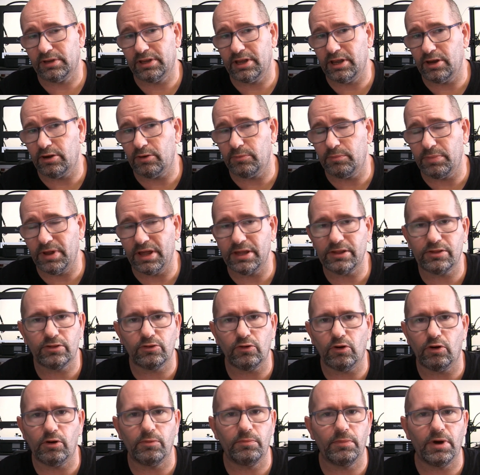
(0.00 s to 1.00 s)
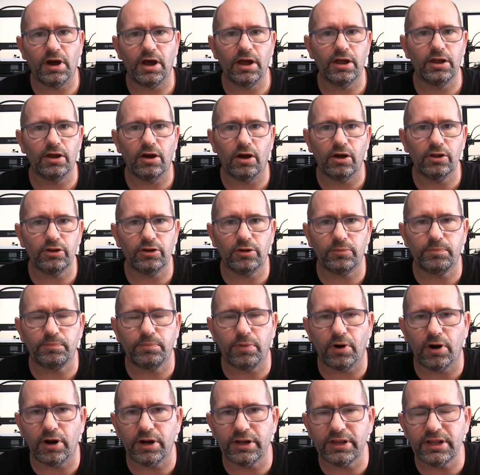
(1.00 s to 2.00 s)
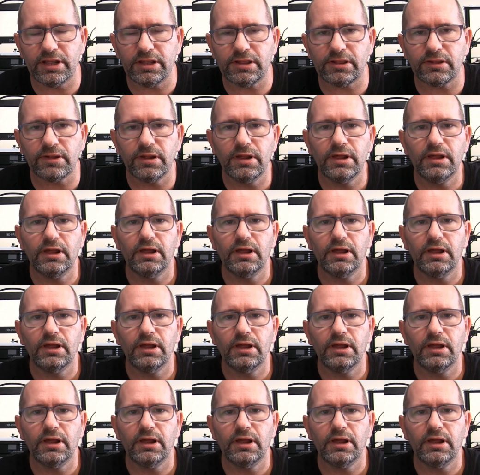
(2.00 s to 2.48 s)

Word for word: GearBest or by other parties